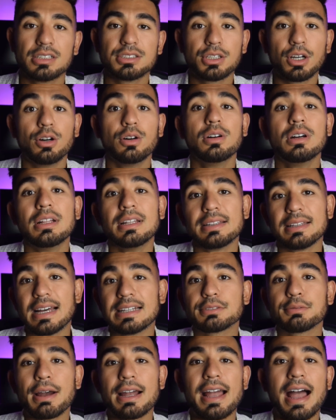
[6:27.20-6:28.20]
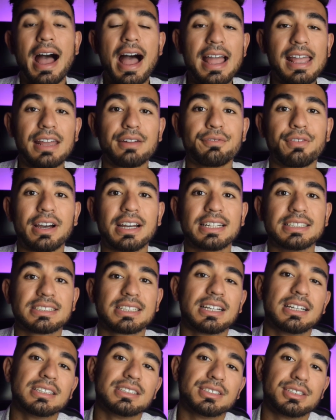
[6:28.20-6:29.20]
So that's why I advise
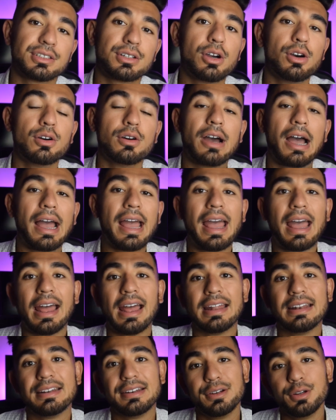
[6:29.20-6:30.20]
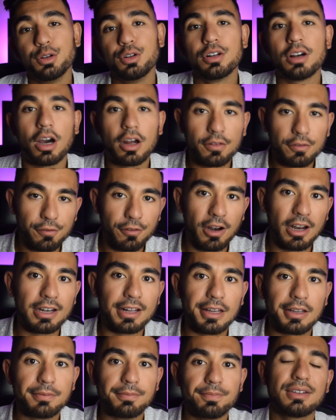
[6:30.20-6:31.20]
to go at noon on Friday.